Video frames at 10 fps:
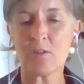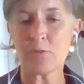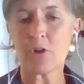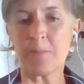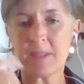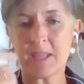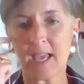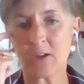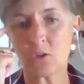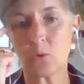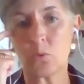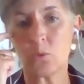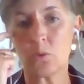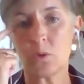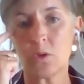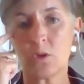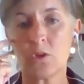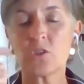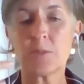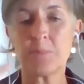from the get-go
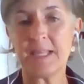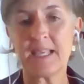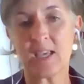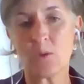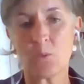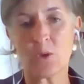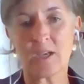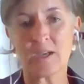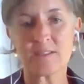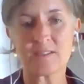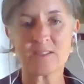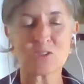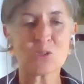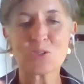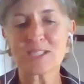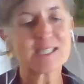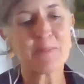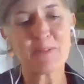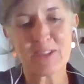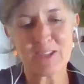to be gig workers. So those are some
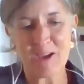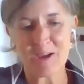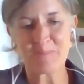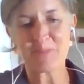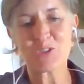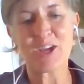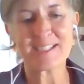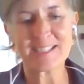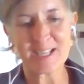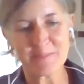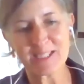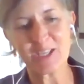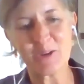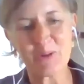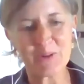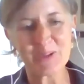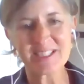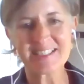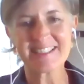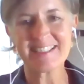of the trends that I'm seeing, Odds.
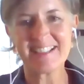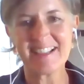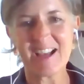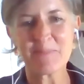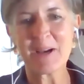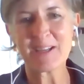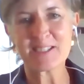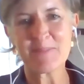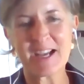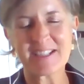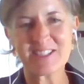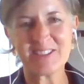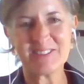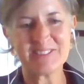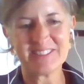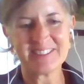I'll pass it back to you.